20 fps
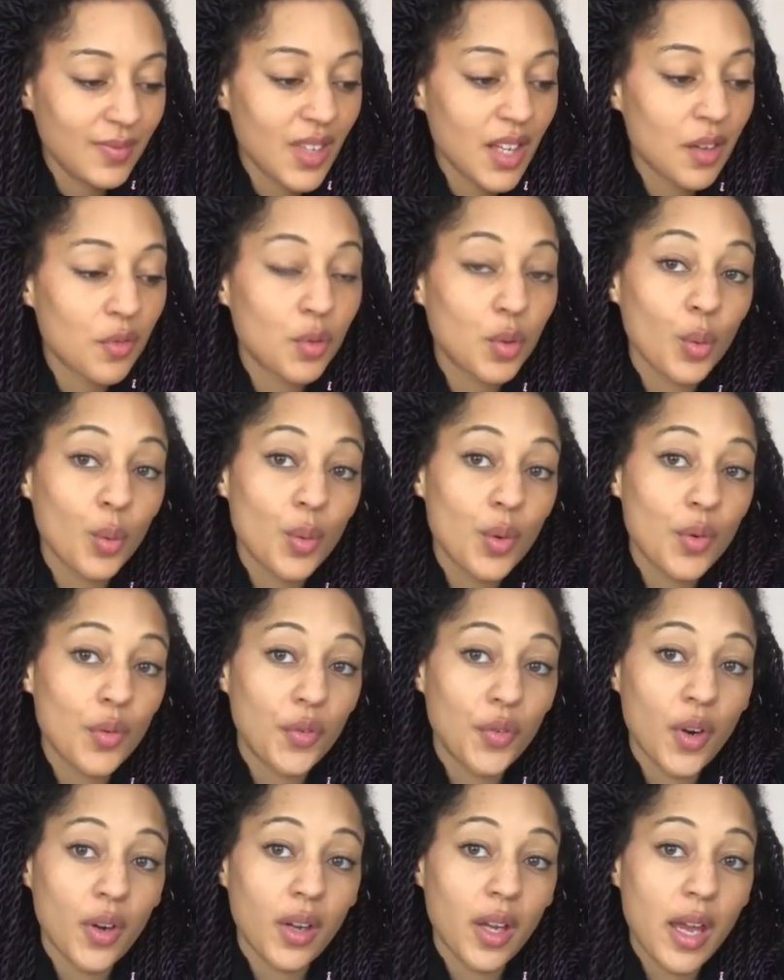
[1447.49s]
after all the
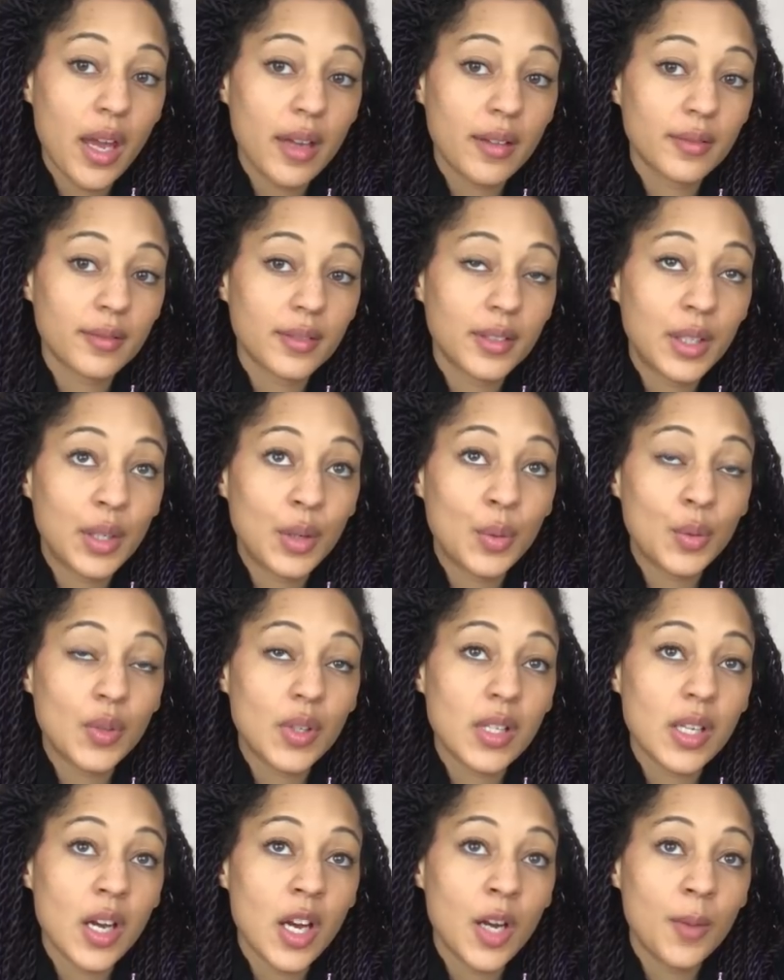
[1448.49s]
frogging, and all the
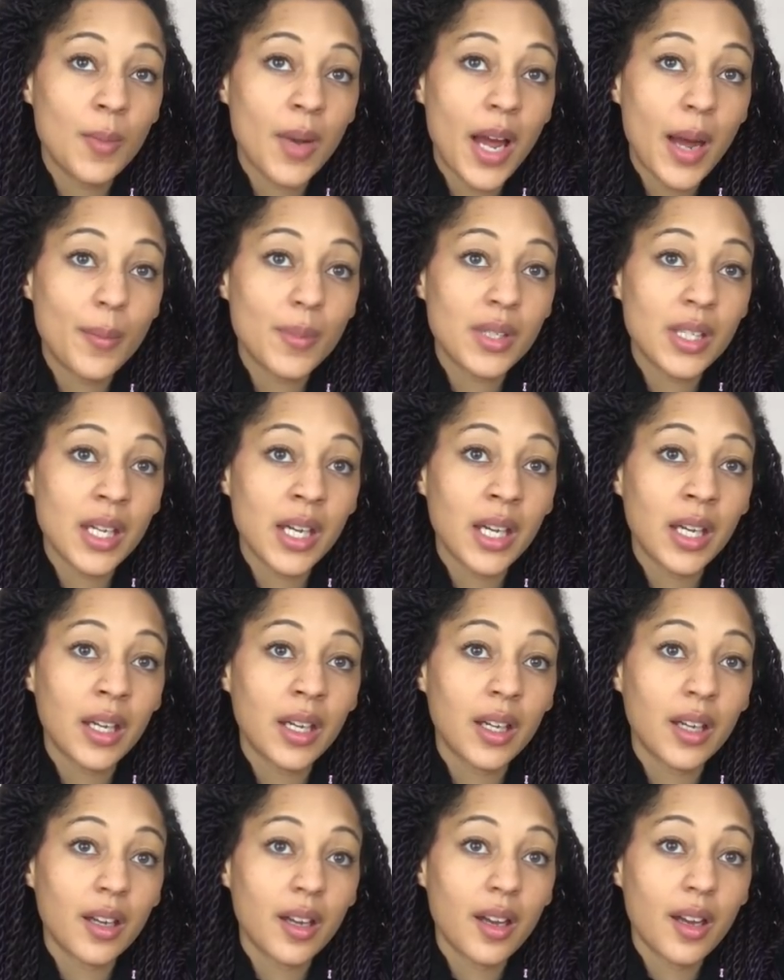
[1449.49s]
time lapsing,
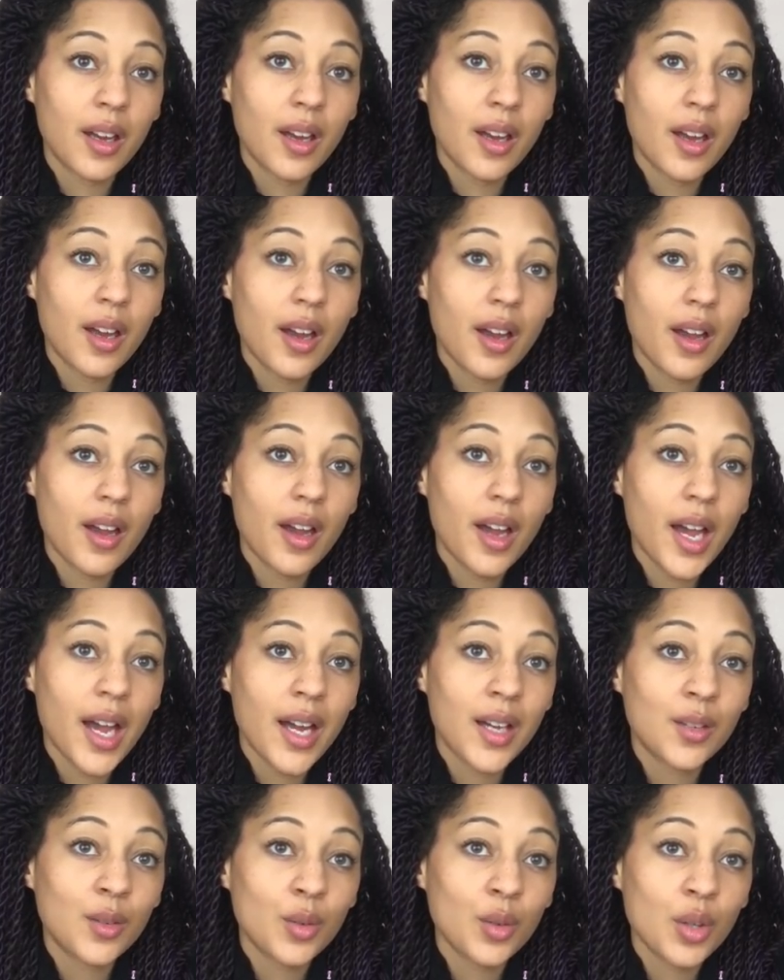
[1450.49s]

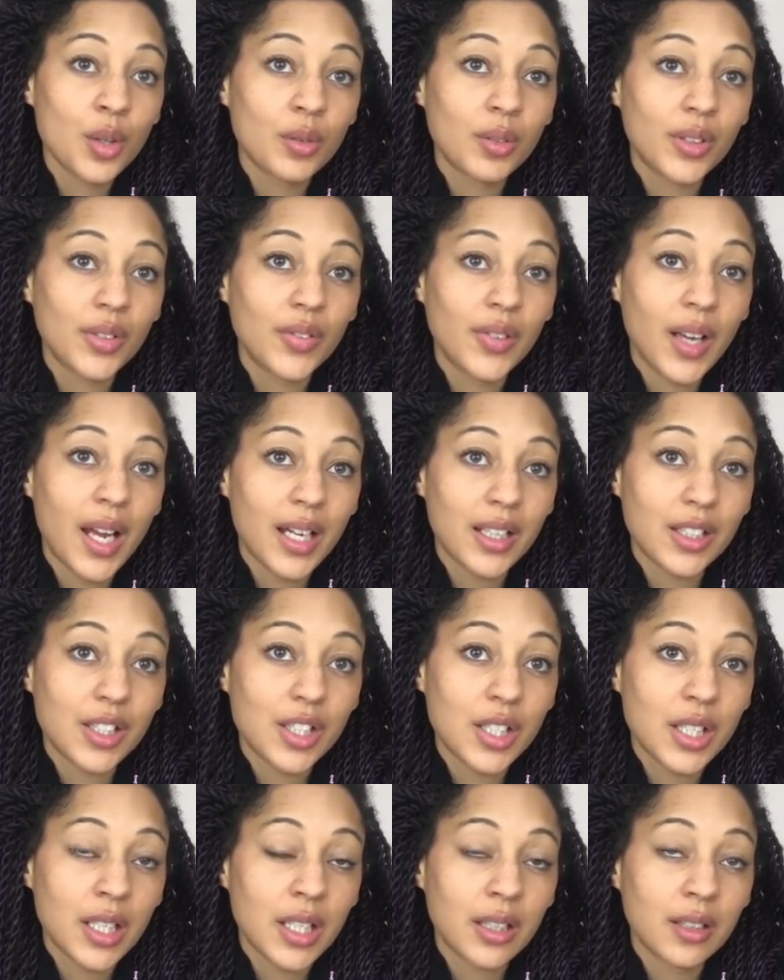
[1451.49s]
and all the
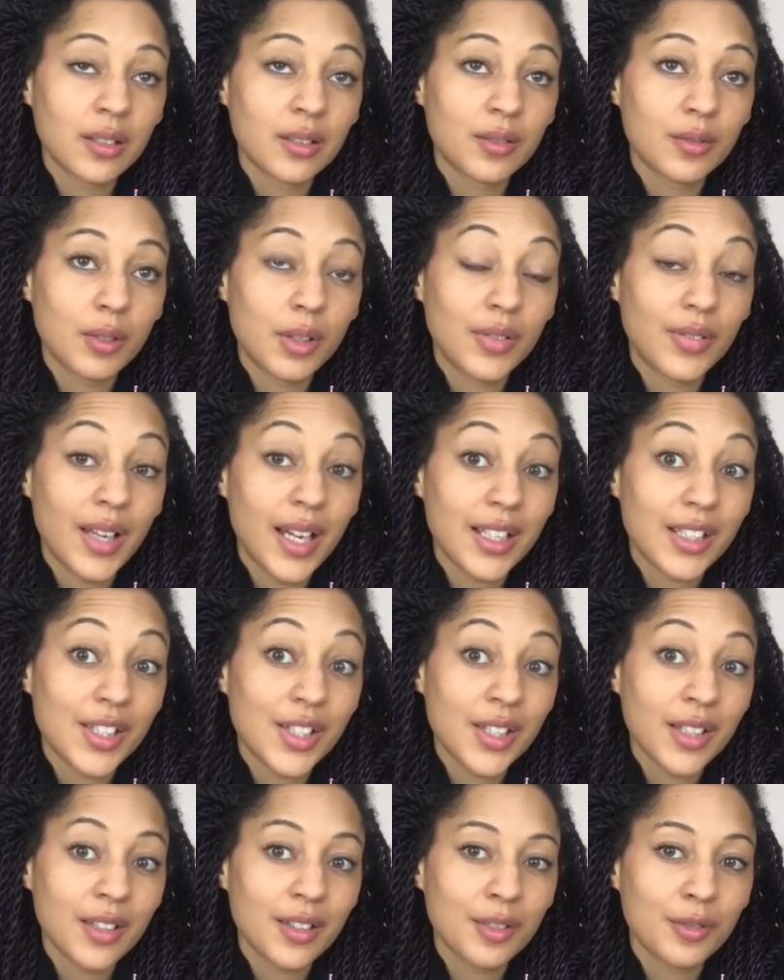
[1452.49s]
reflection,
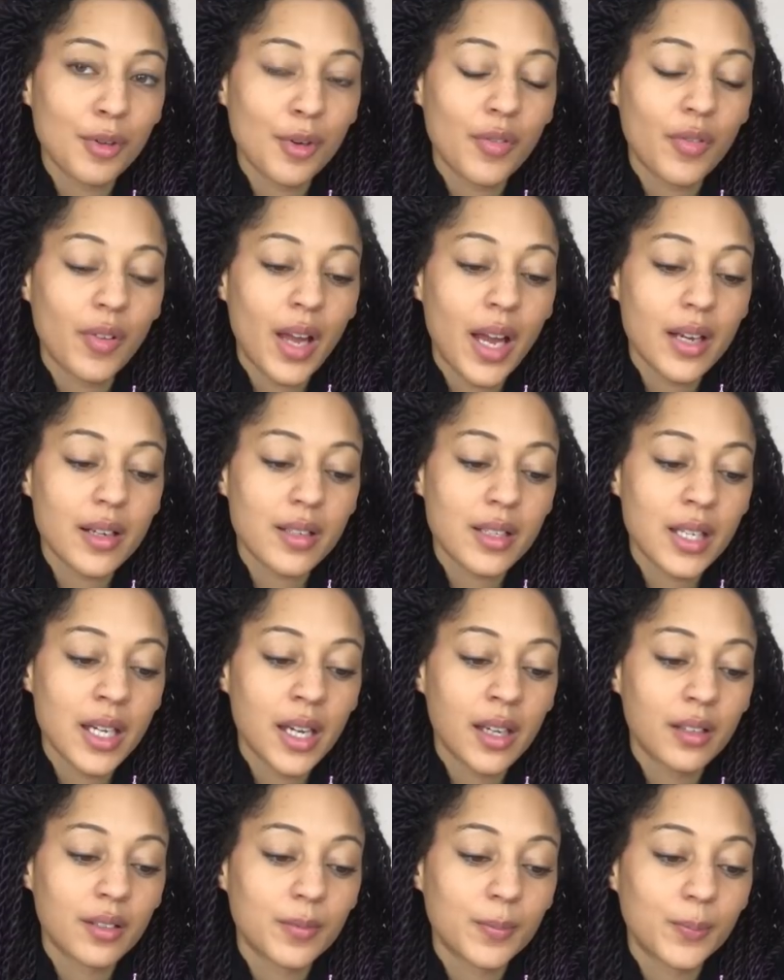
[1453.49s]
reflection,
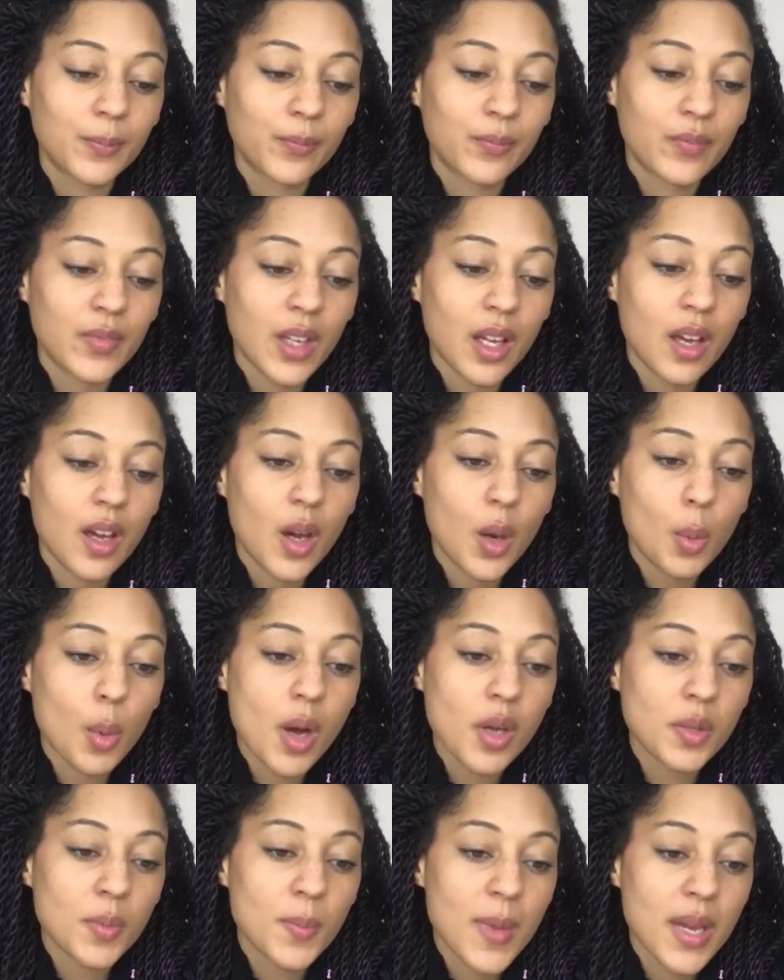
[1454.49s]
reflecting,
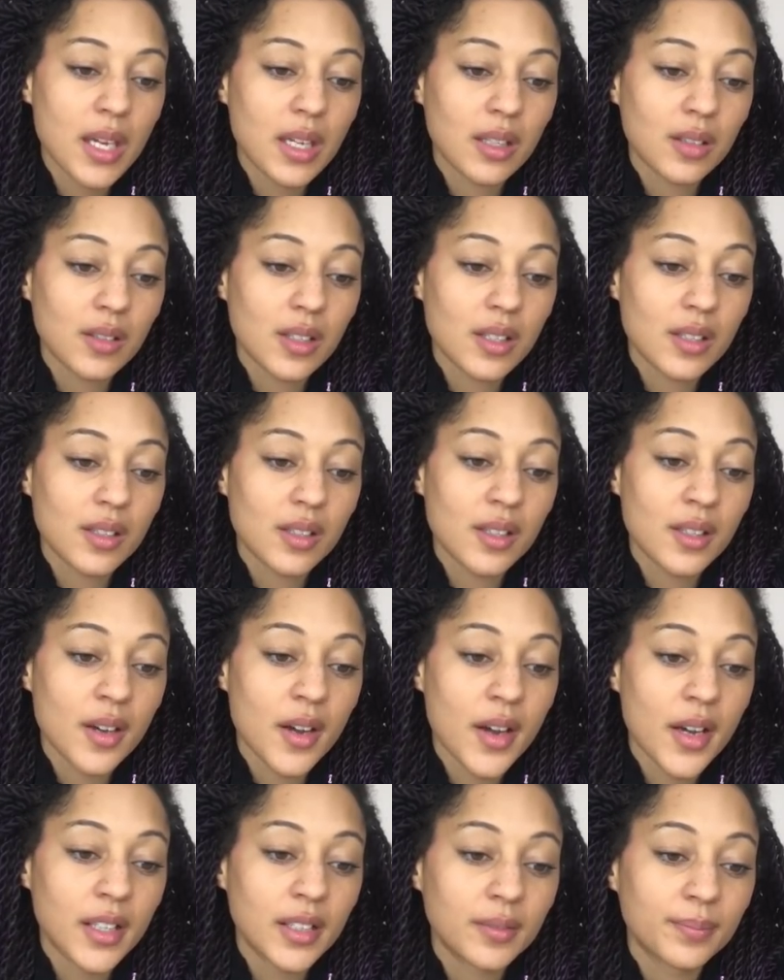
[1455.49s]
whilst making this
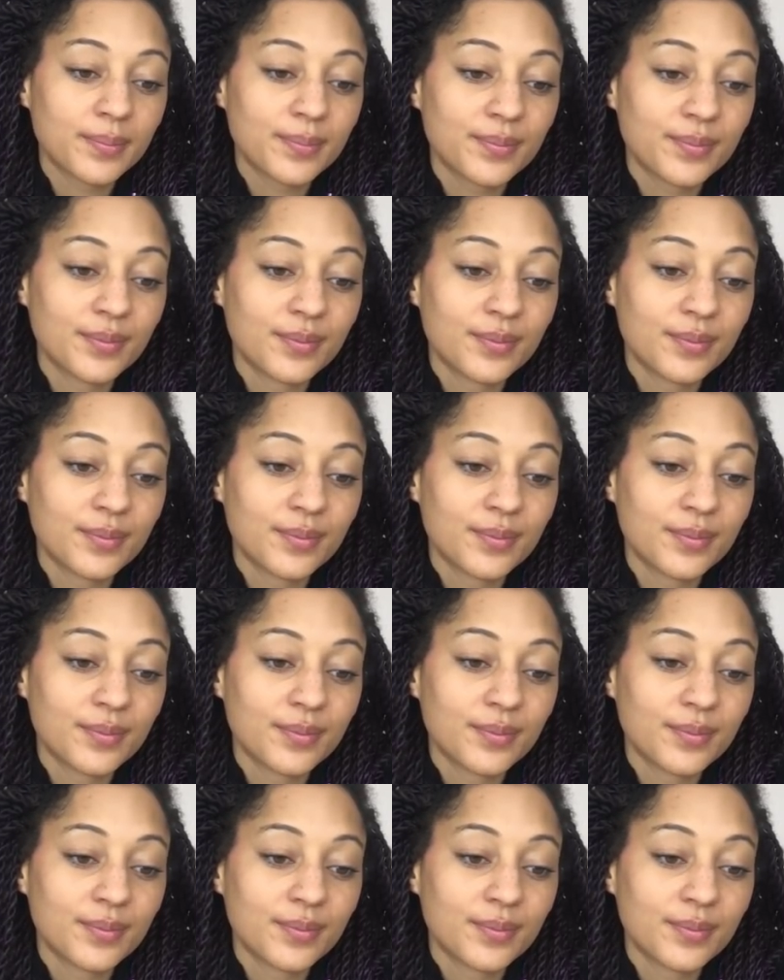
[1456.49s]
design,